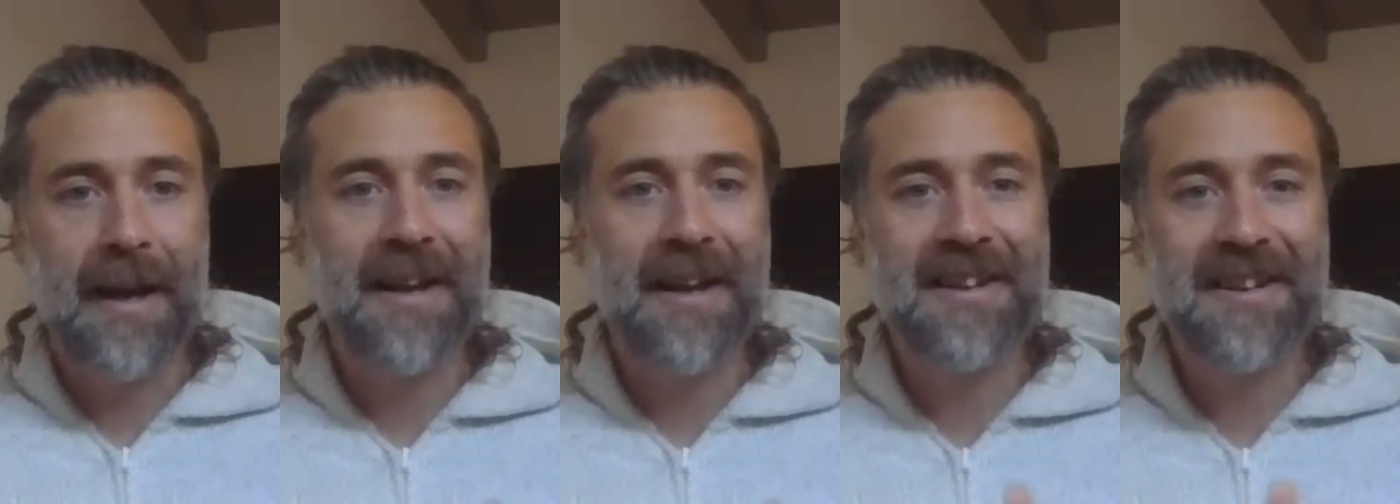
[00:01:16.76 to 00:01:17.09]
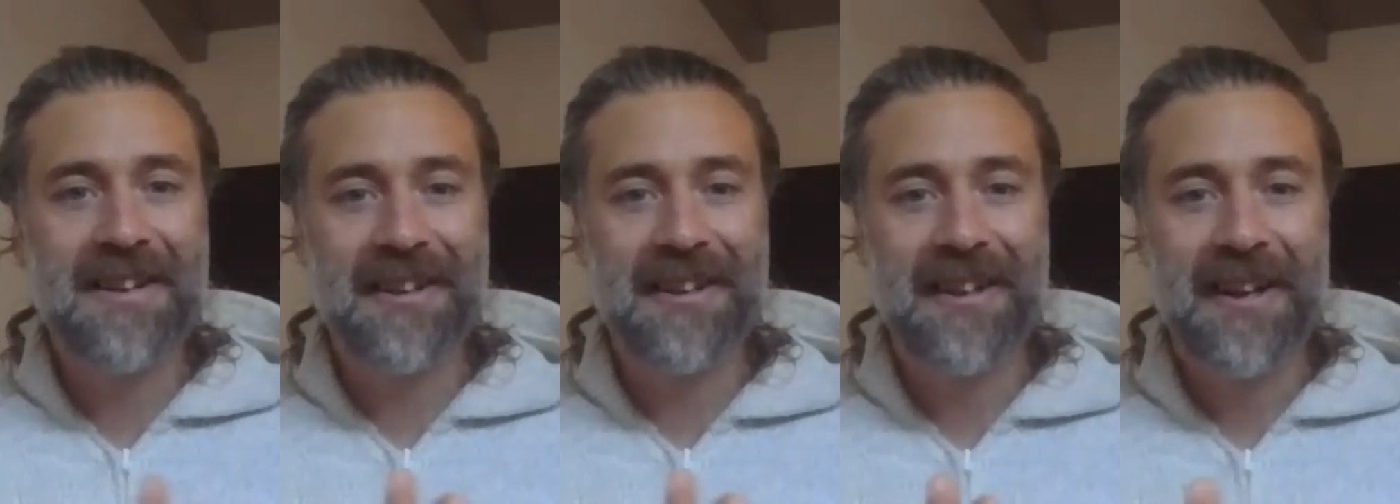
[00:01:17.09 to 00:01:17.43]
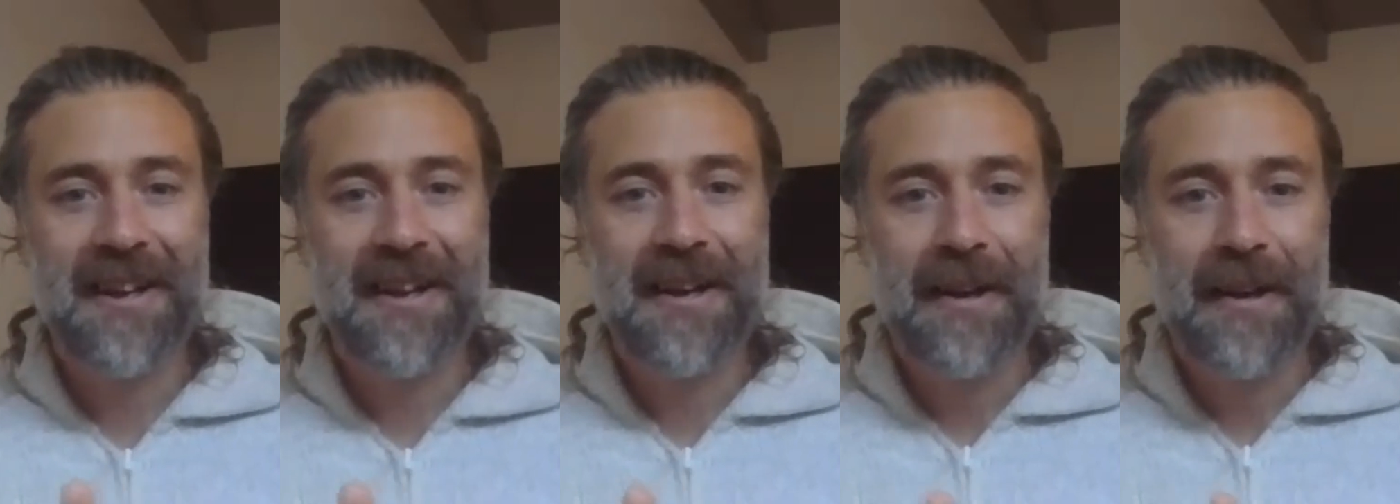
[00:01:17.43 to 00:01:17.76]
And yeah. you,
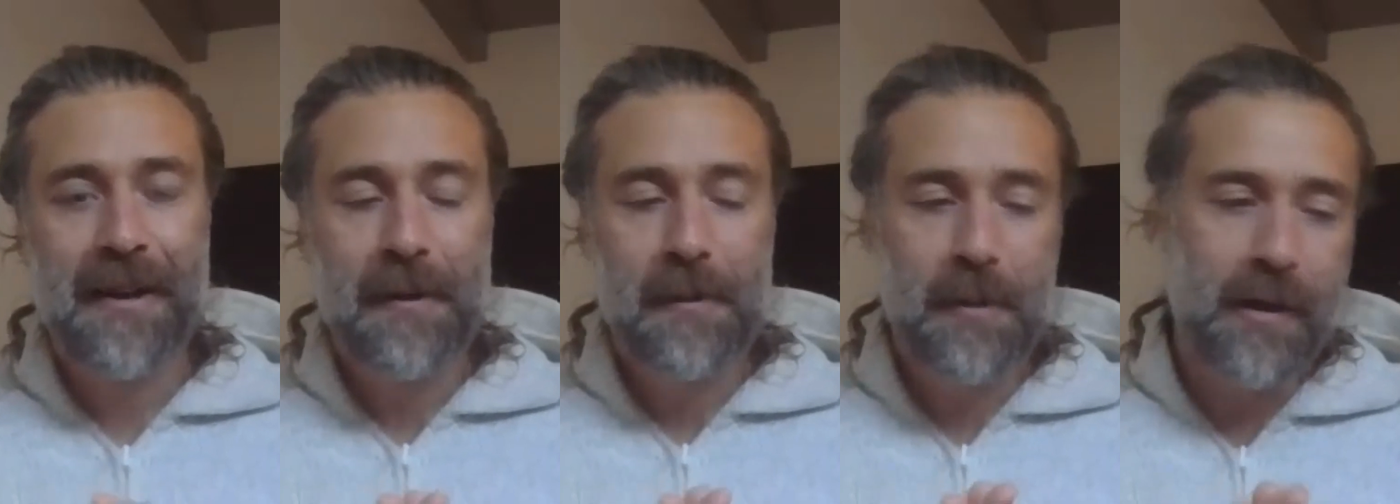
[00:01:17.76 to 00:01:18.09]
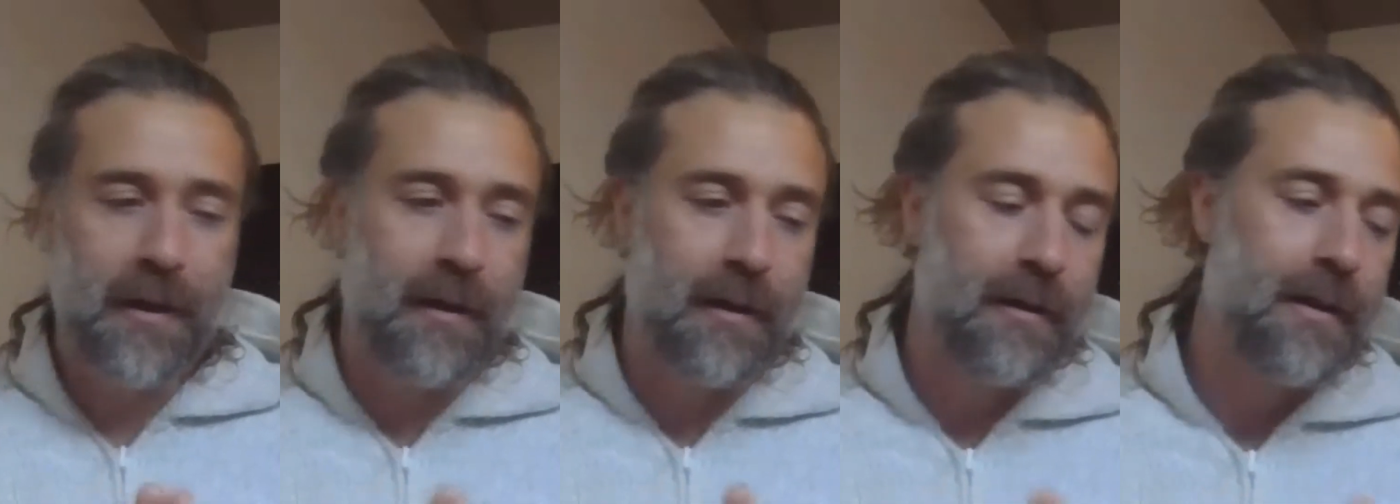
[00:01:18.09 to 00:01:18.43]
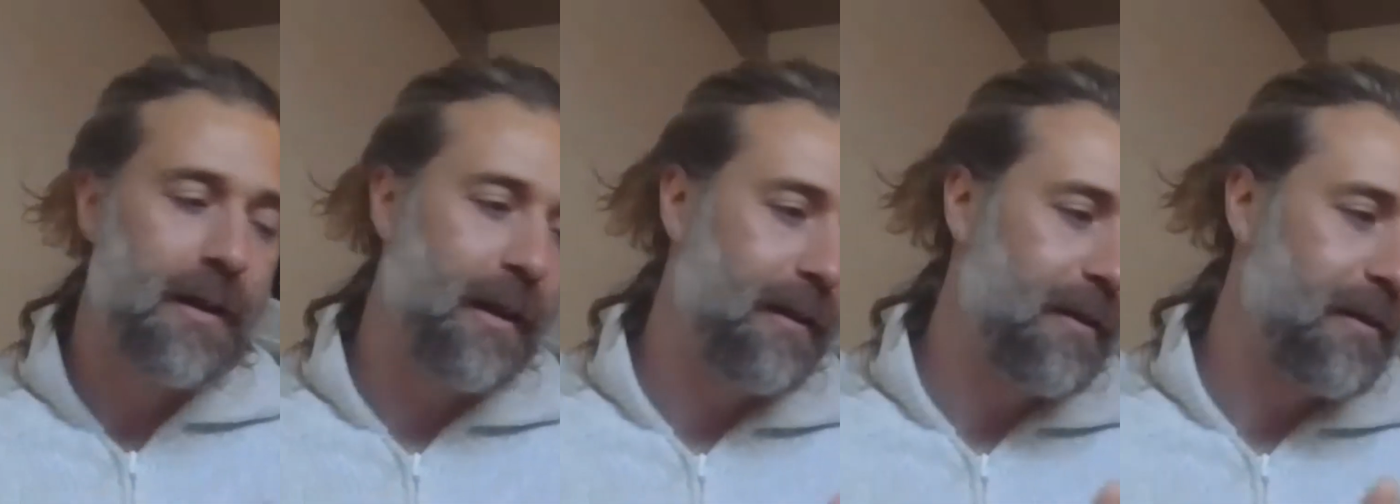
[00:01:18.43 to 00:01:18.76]
you know,
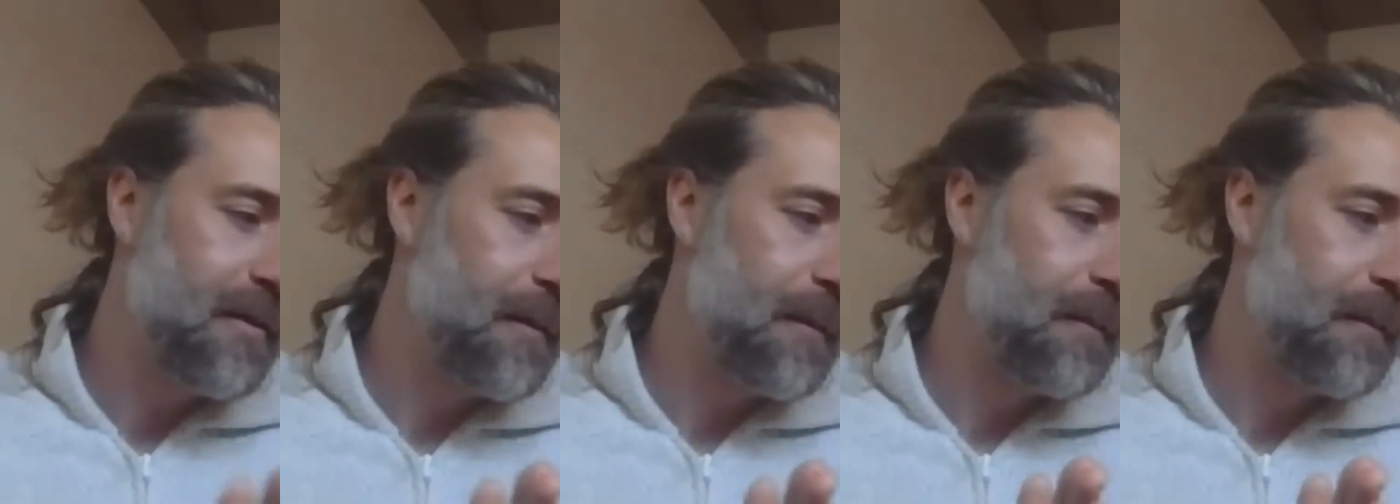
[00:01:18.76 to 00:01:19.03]
there's